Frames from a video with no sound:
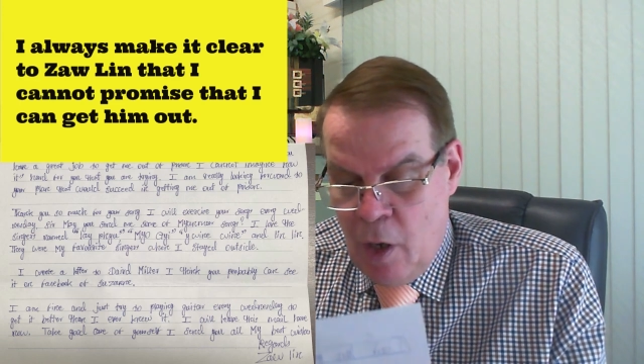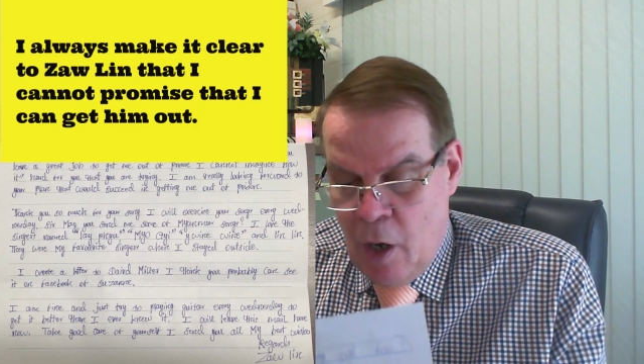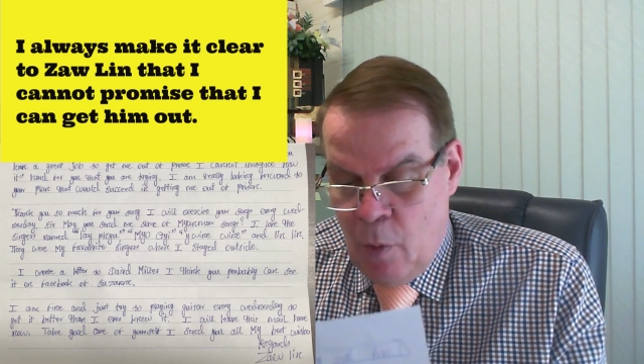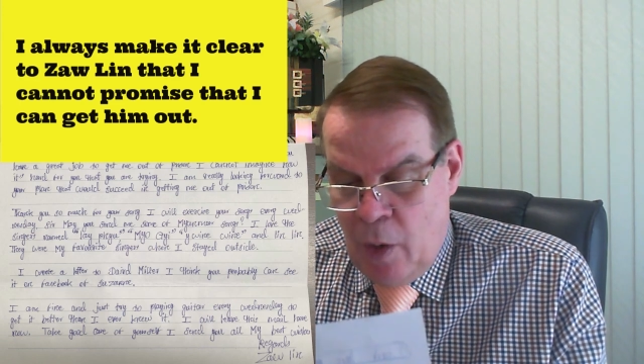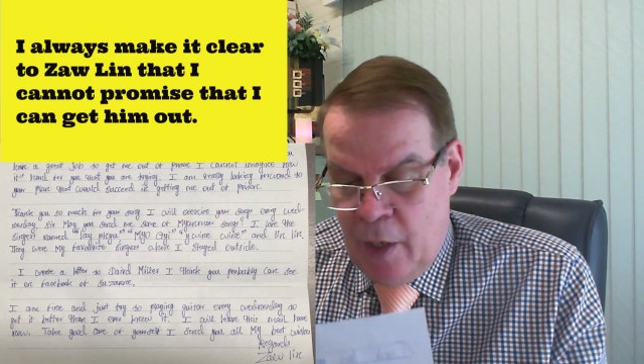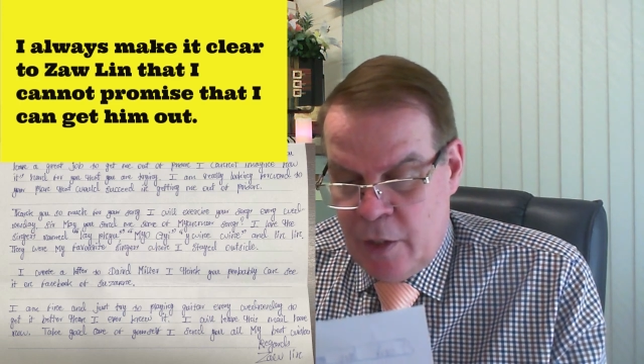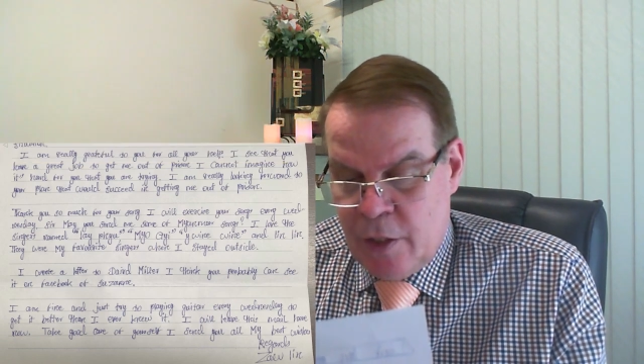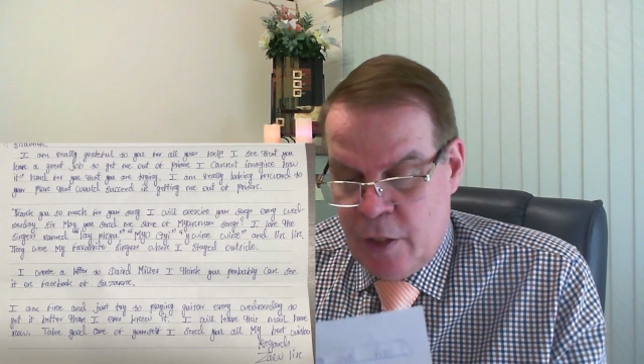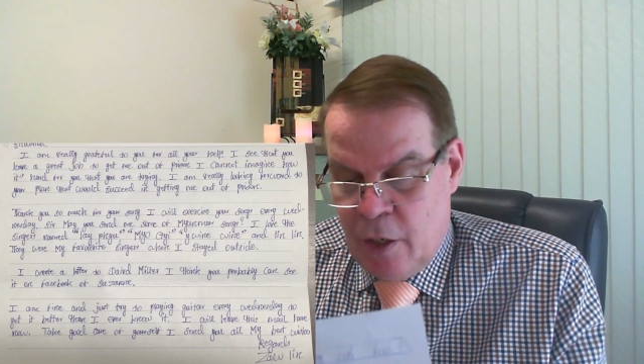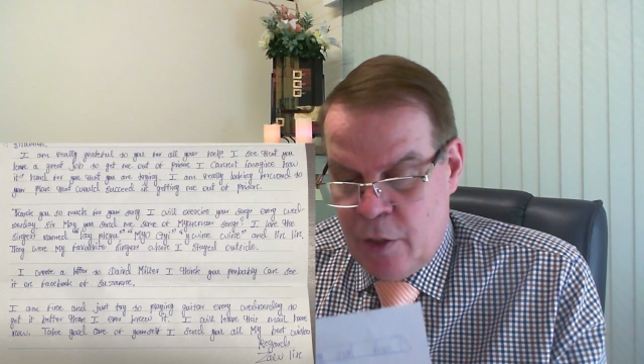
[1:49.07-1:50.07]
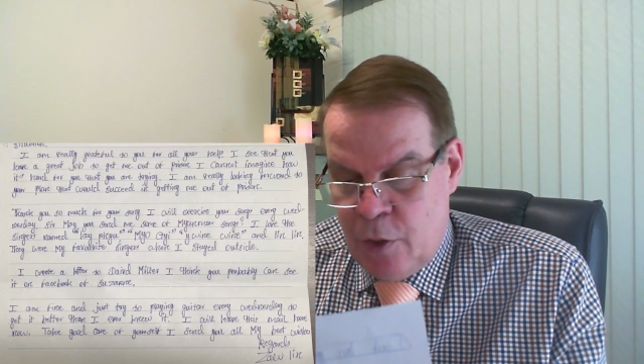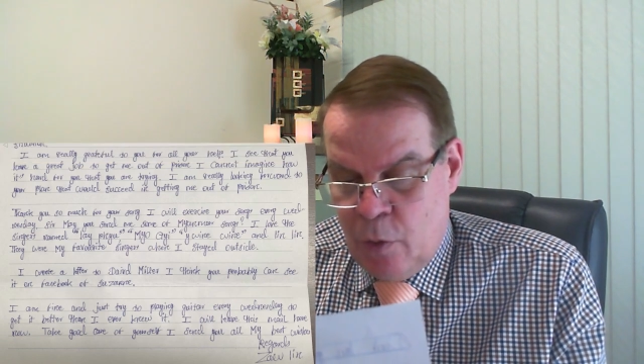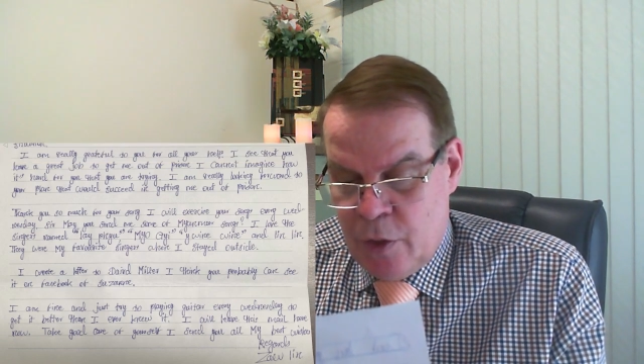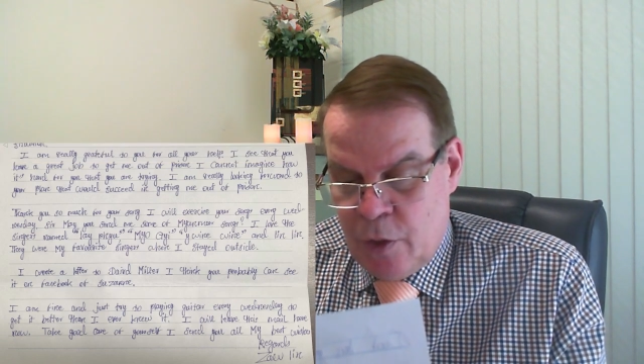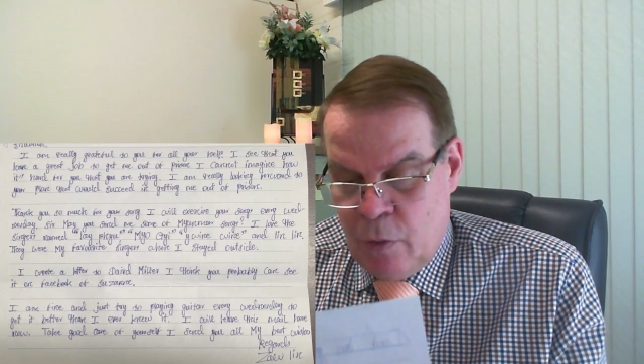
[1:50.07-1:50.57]
I will exercise
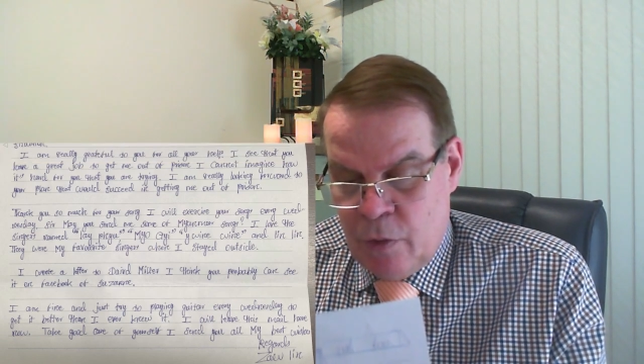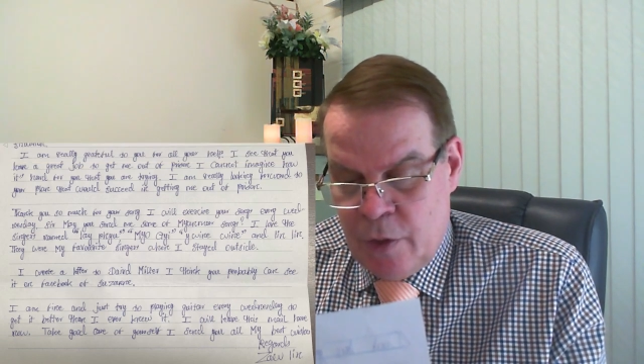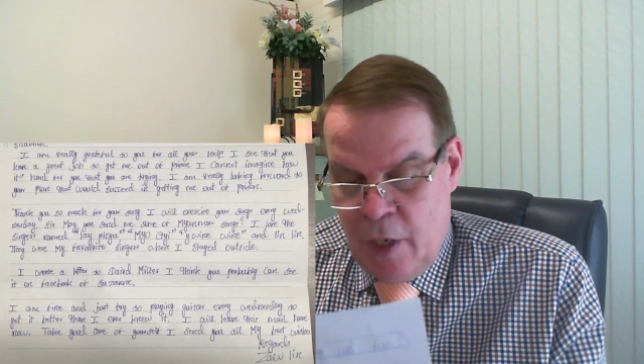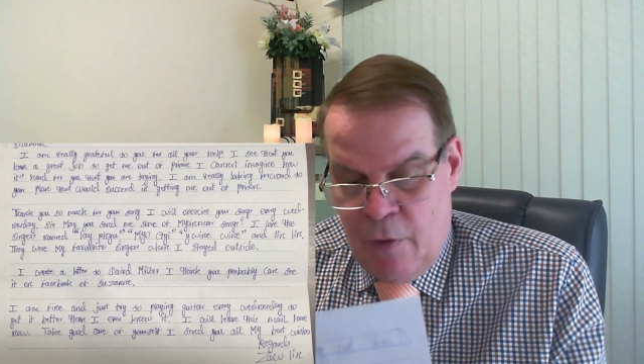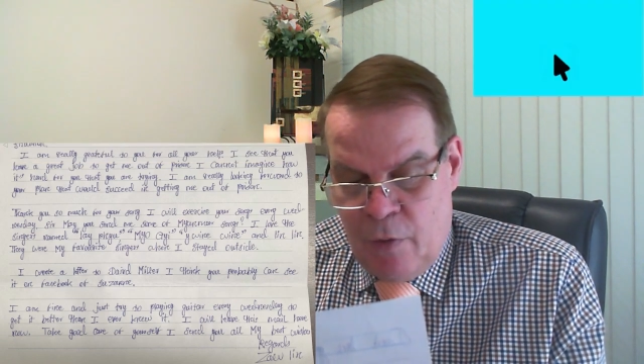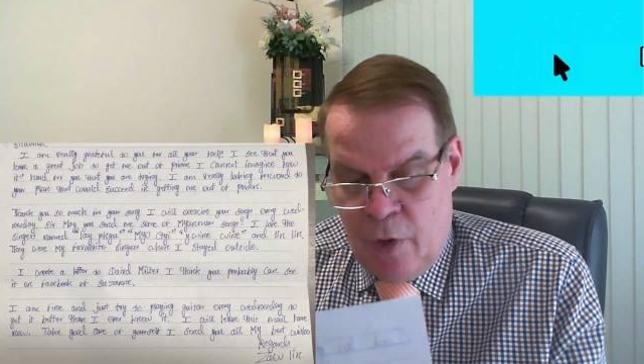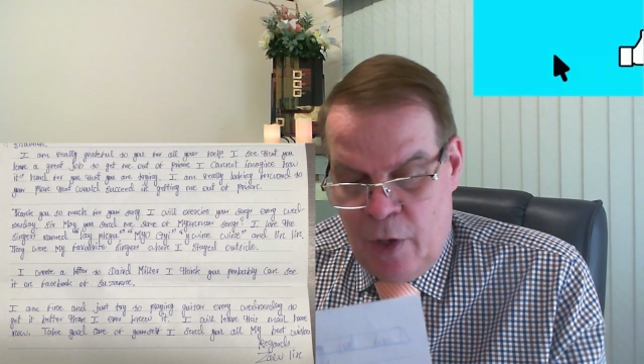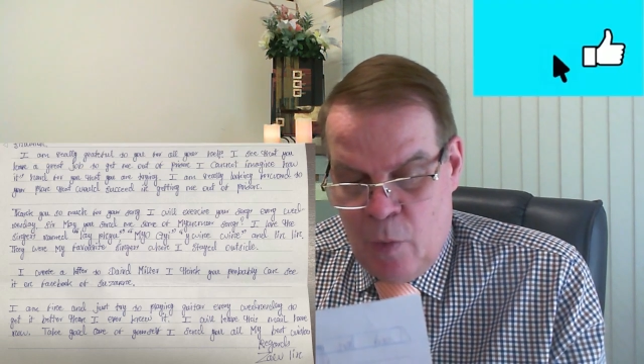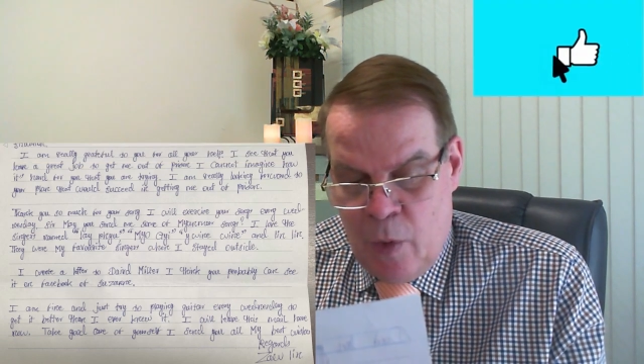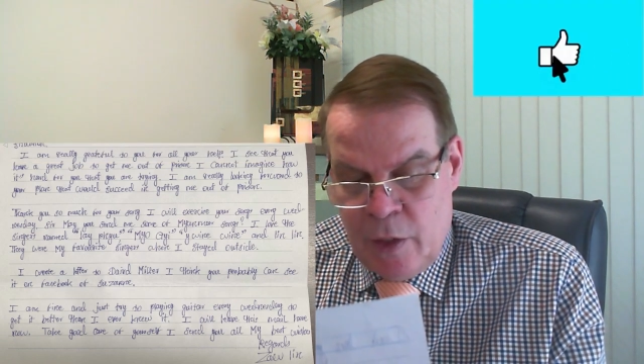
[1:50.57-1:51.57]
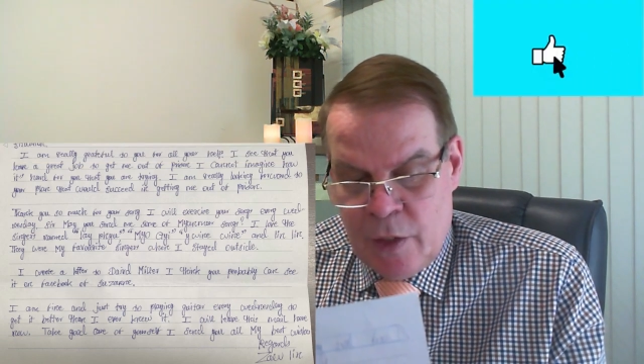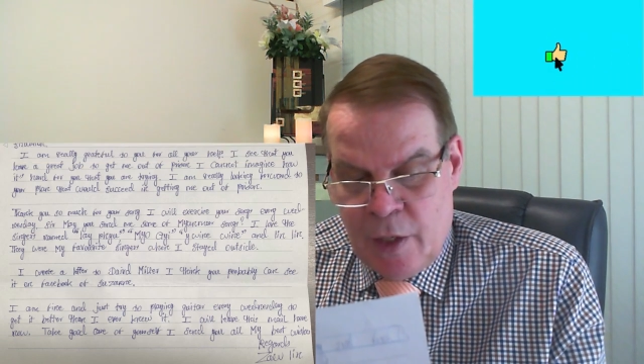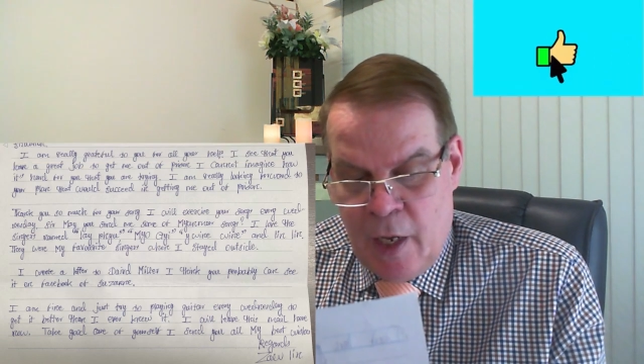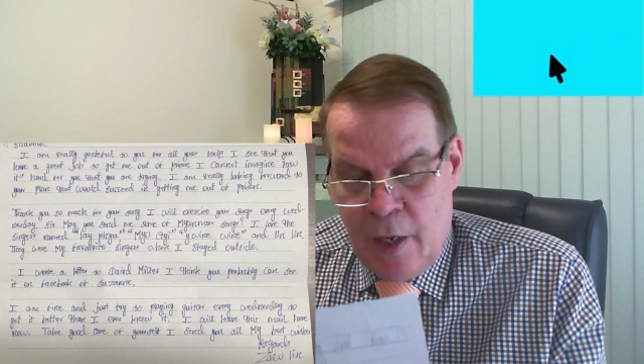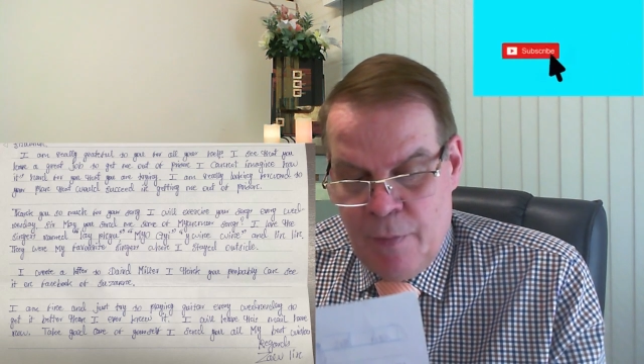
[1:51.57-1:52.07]
your songs every
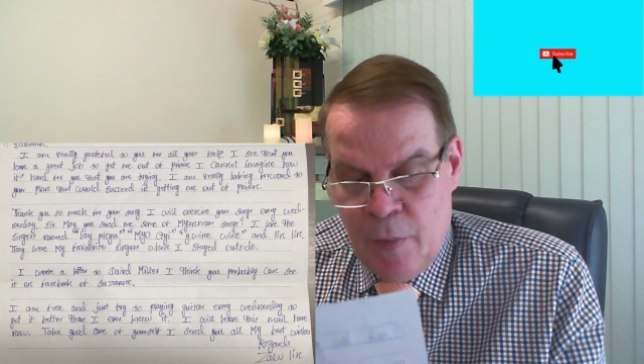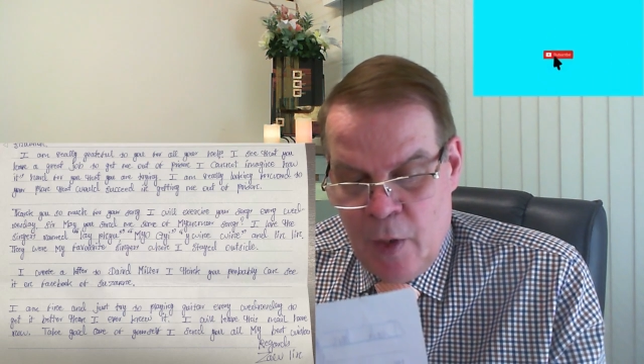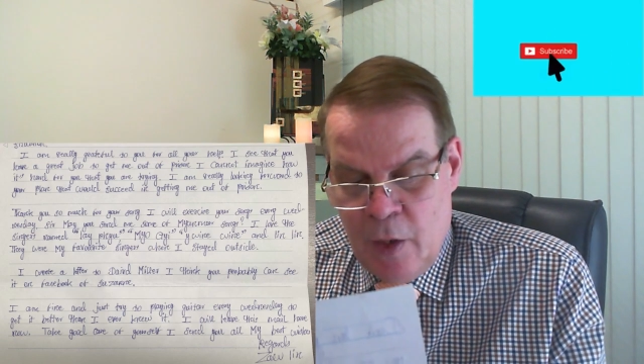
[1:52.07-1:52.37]
Wednesday.